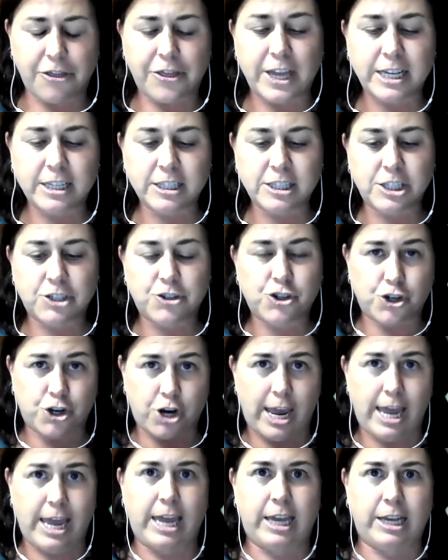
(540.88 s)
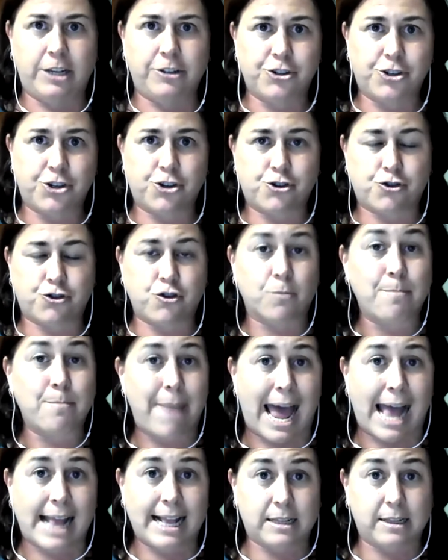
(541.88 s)
things changed
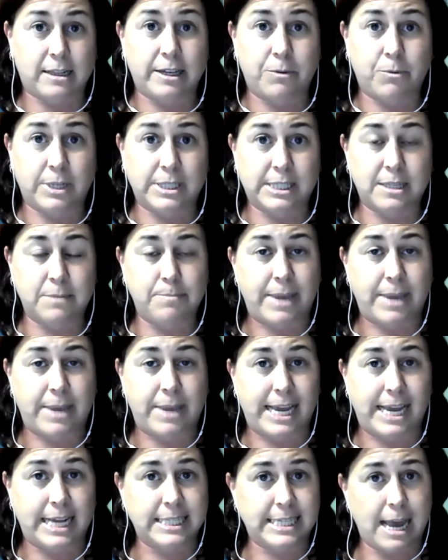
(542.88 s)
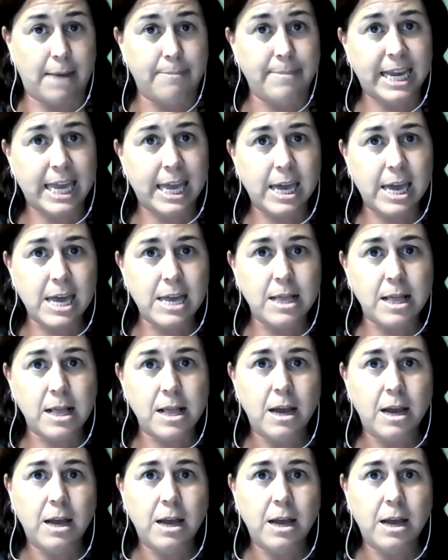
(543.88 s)
dramatically once the pandemic hit.